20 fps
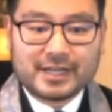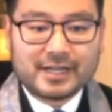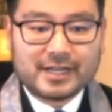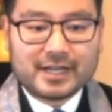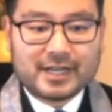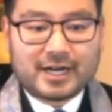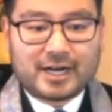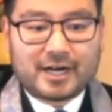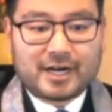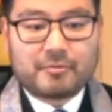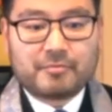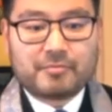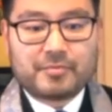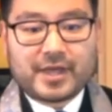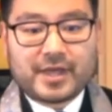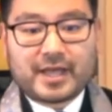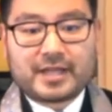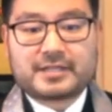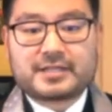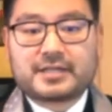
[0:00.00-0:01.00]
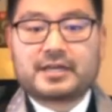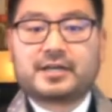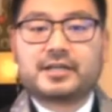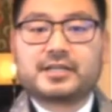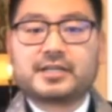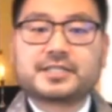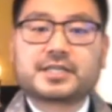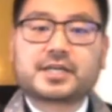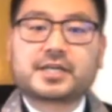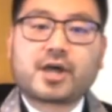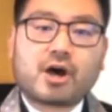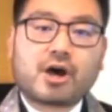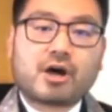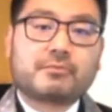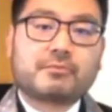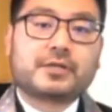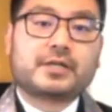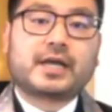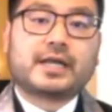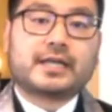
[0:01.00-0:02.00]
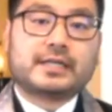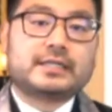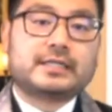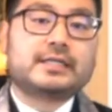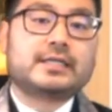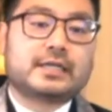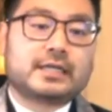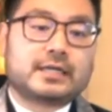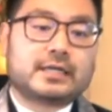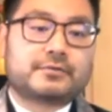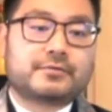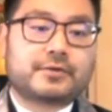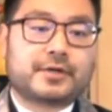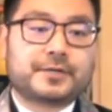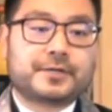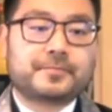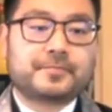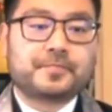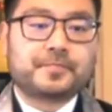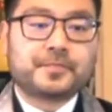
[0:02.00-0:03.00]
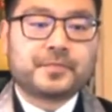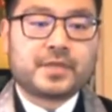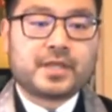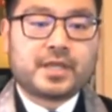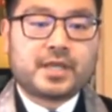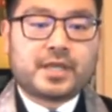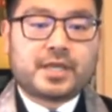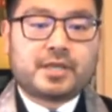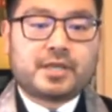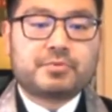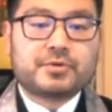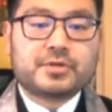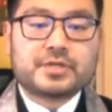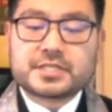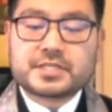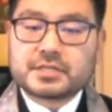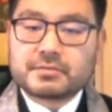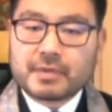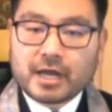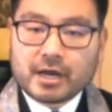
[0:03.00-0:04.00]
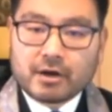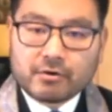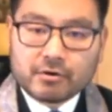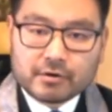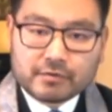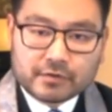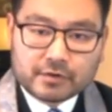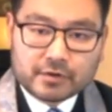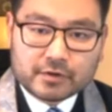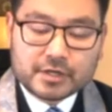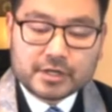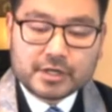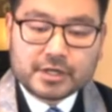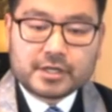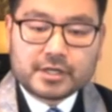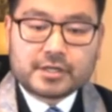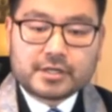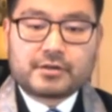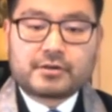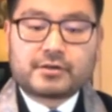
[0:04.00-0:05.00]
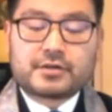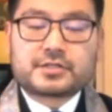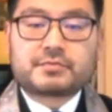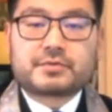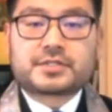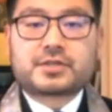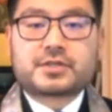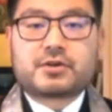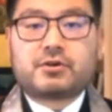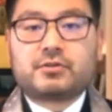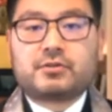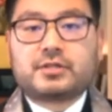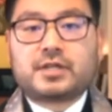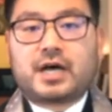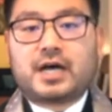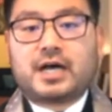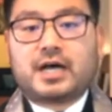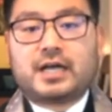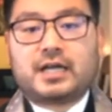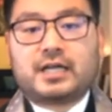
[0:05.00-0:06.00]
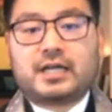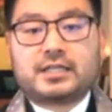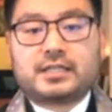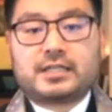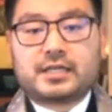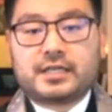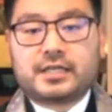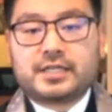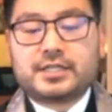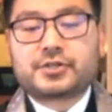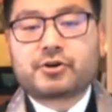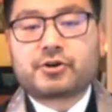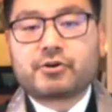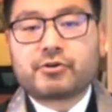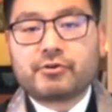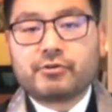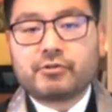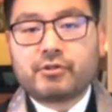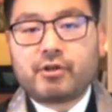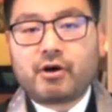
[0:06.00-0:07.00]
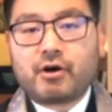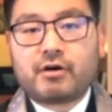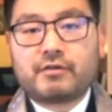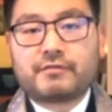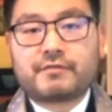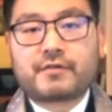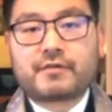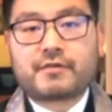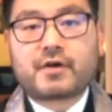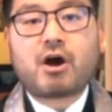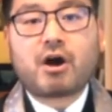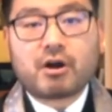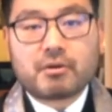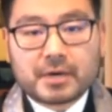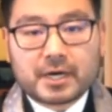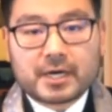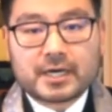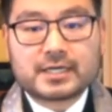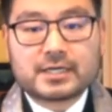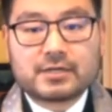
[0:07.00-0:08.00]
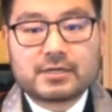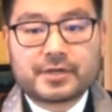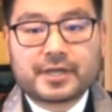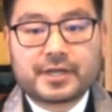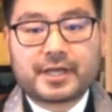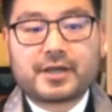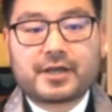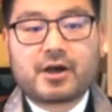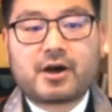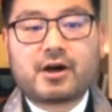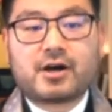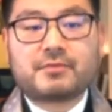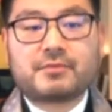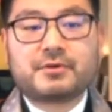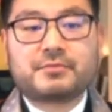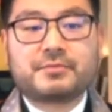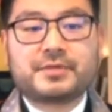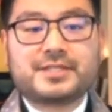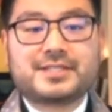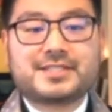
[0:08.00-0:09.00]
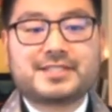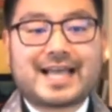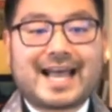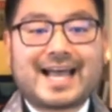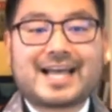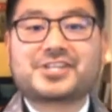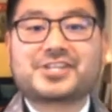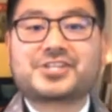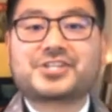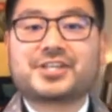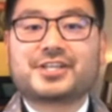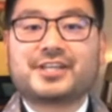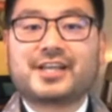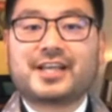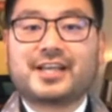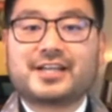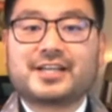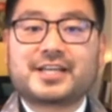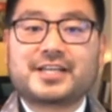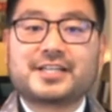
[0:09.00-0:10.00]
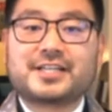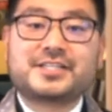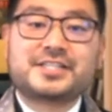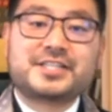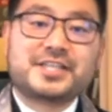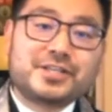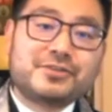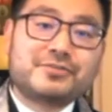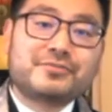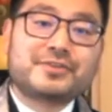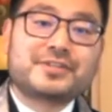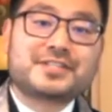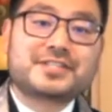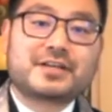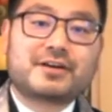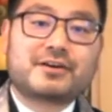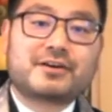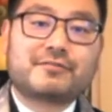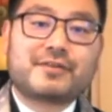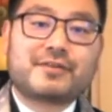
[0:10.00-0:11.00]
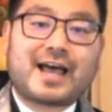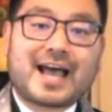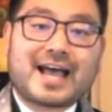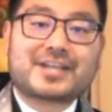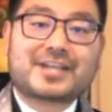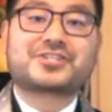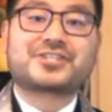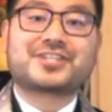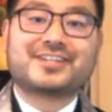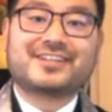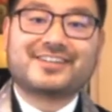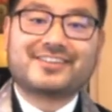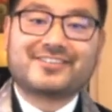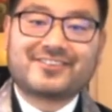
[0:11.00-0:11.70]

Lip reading: That is a common idea, right? In Buddhism, however, there is what's called the eternal law of karma. Okay, karma means action and continuance of action.